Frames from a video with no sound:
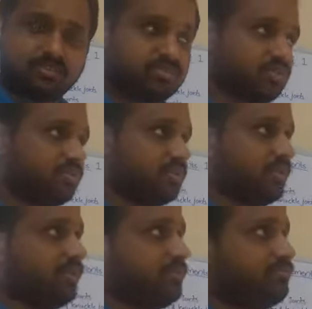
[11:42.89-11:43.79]
so
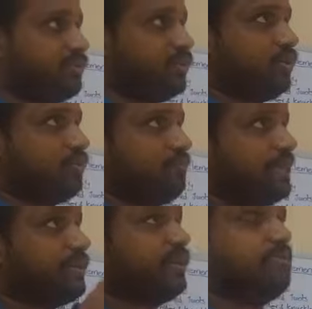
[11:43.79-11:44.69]
for
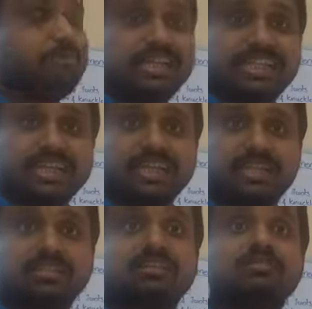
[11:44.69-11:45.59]
particular
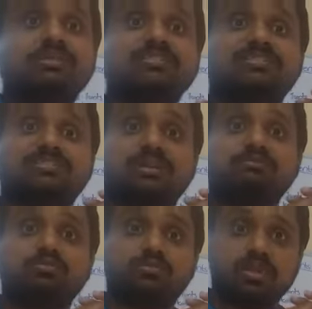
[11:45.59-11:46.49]
material there will be
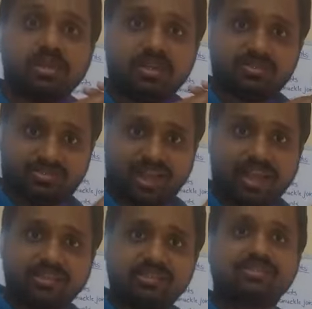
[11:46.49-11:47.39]
some
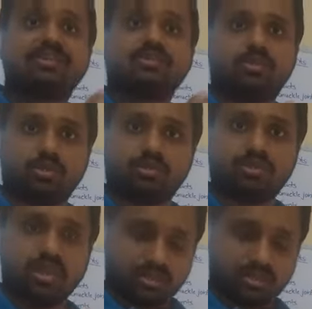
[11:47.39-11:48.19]
standards and codes.